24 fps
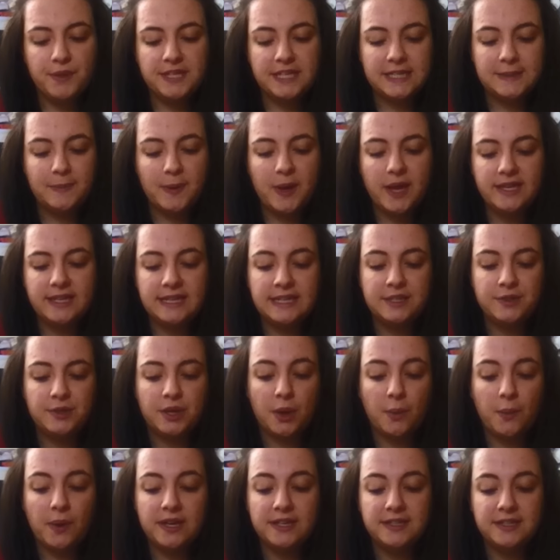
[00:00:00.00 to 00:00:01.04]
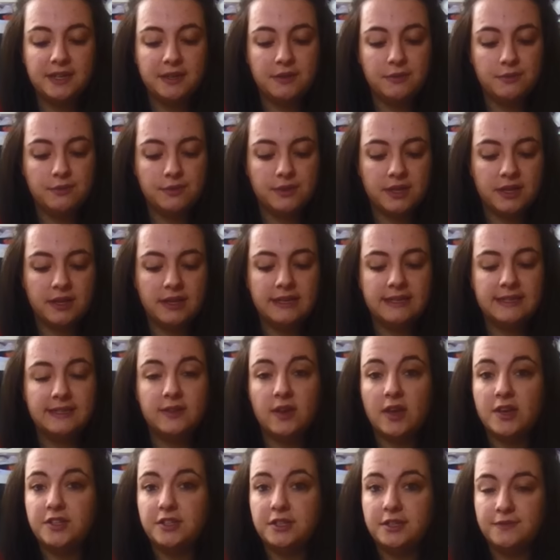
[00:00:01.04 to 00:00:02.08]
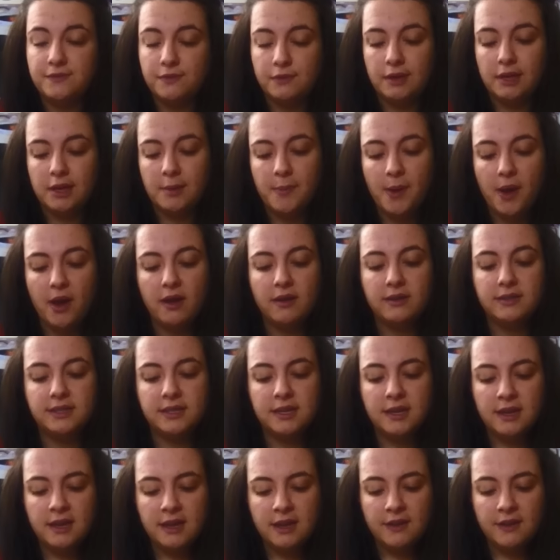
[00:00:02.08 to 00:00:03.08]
but despite its tranquility and order, inside she is falling apart.